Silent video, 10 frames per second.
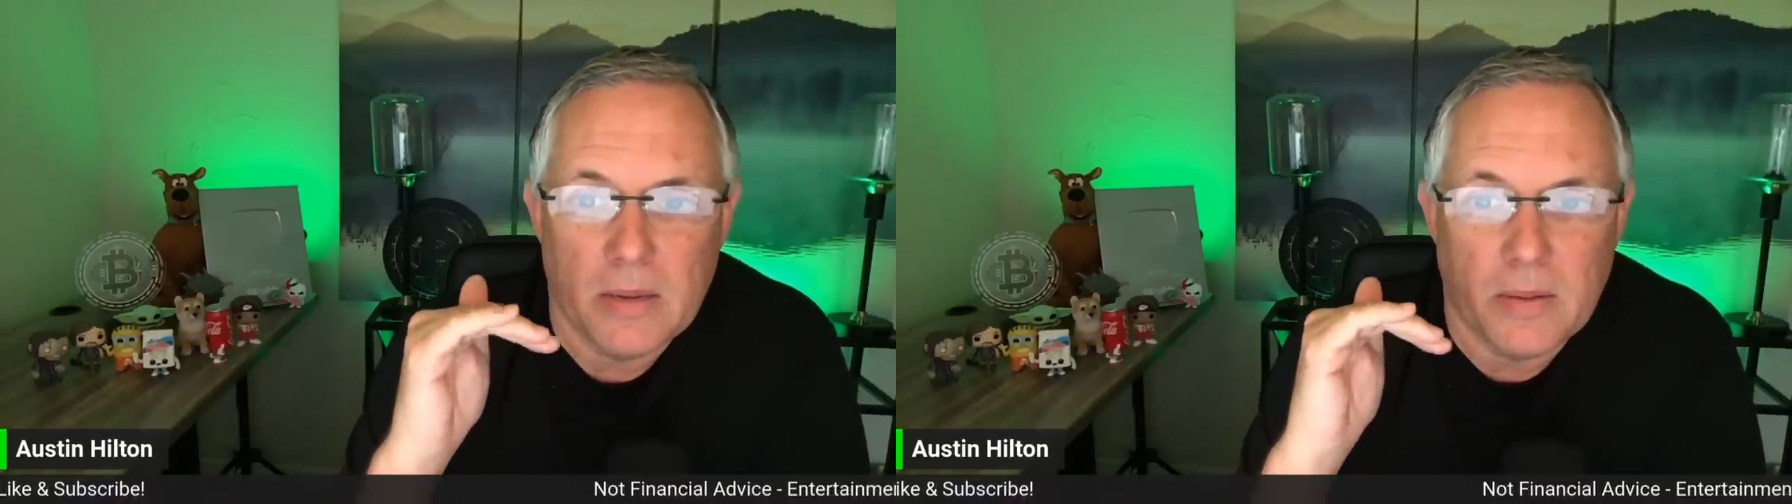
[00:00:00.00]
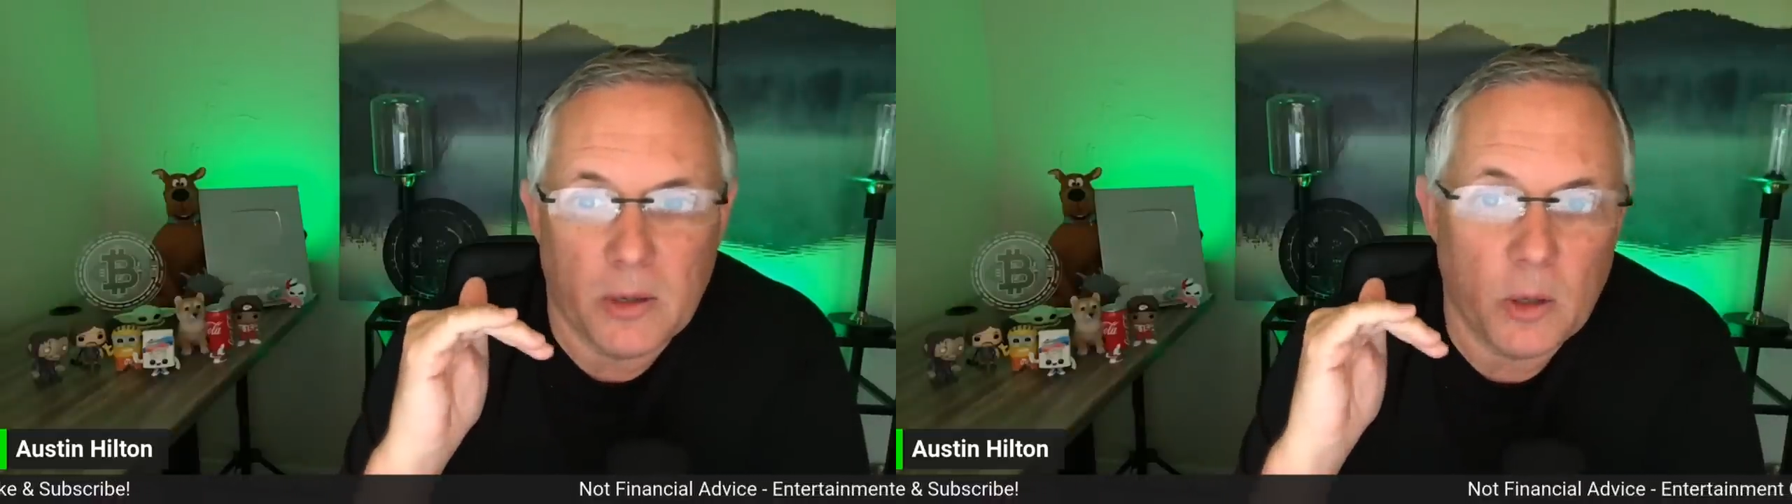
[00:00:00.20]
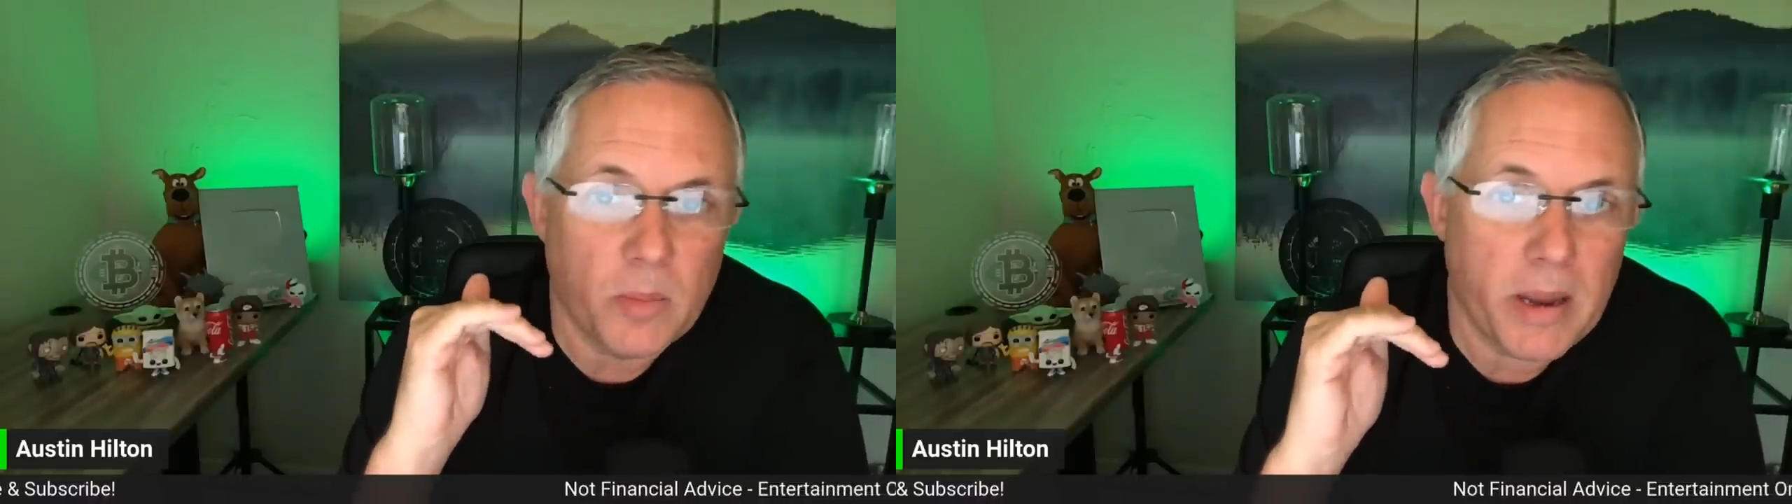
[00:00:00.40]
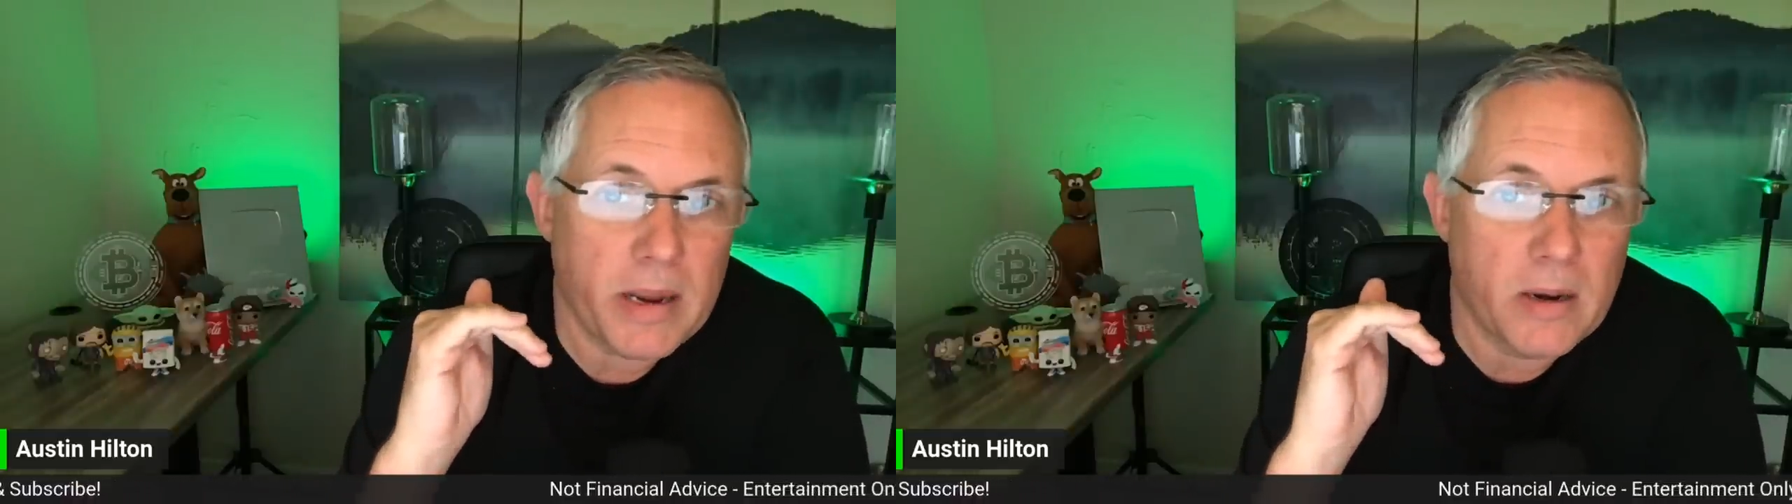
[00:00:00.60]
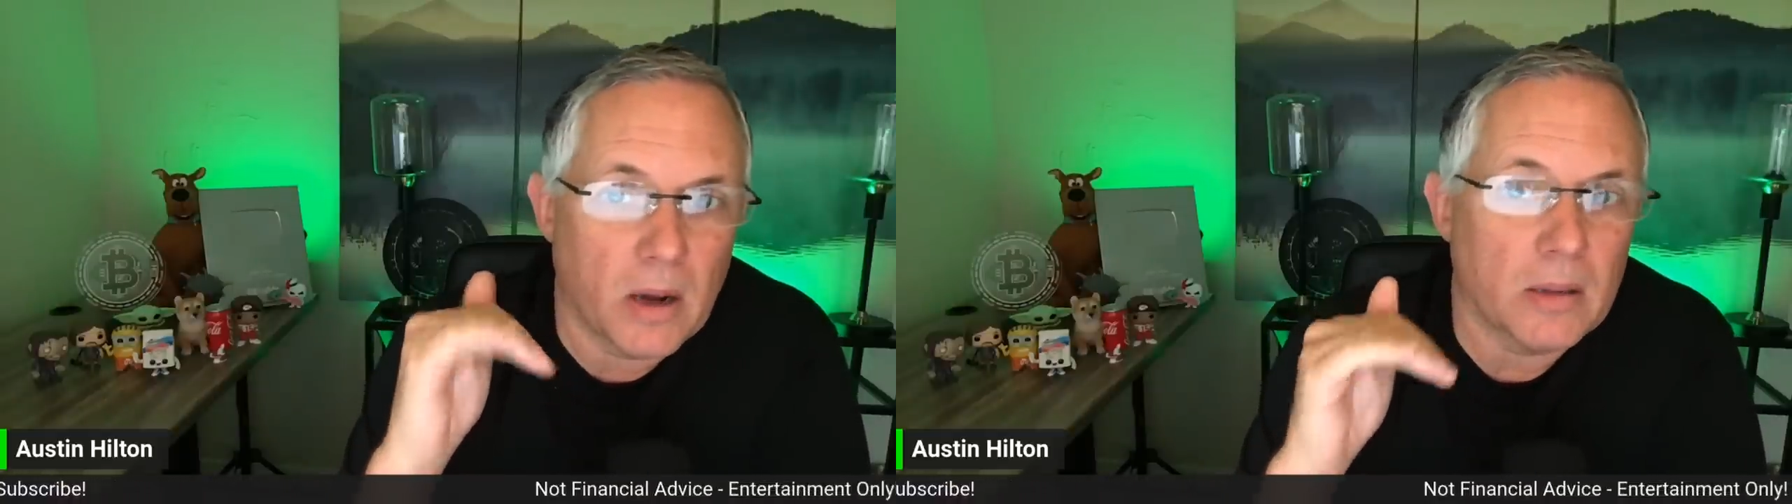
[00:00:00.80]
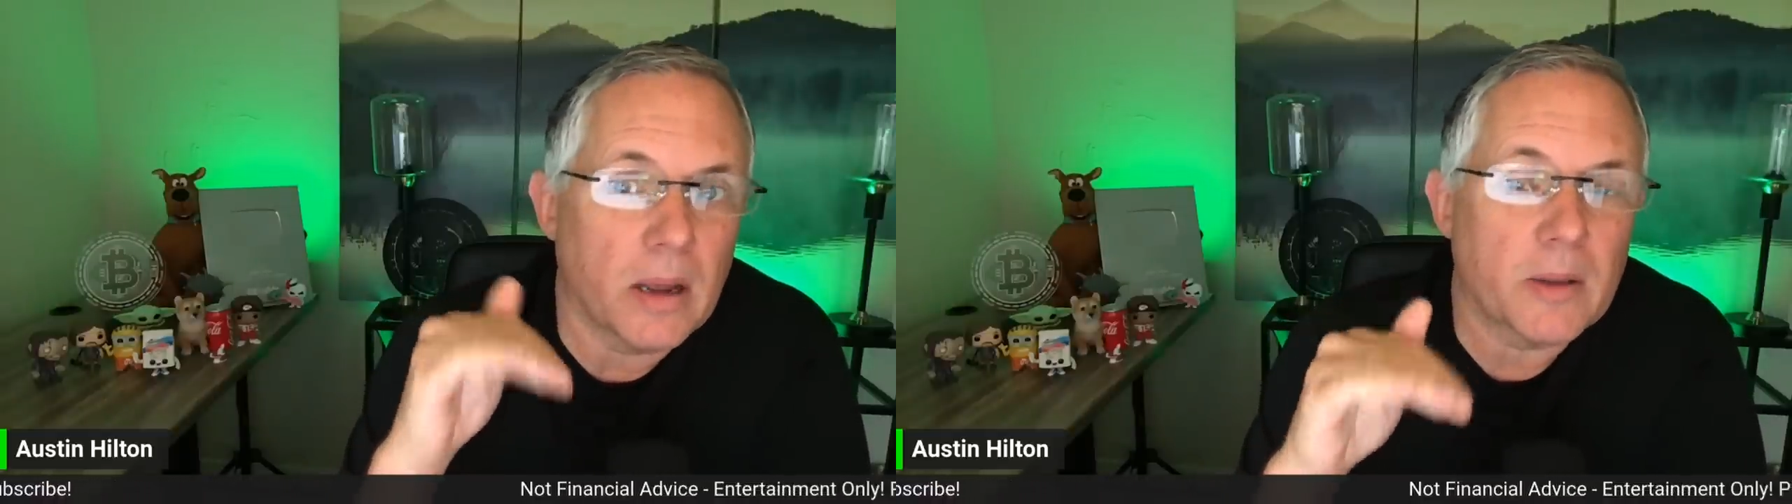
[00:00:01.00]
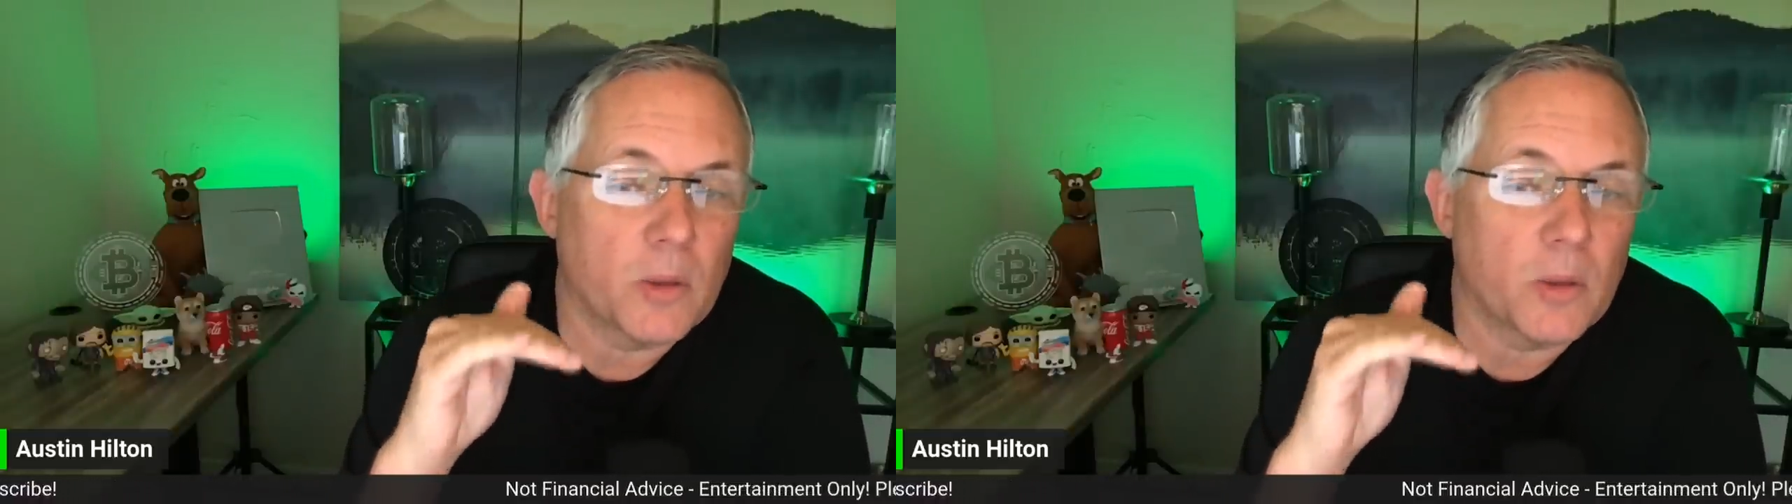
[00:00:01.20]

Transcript: that you may not like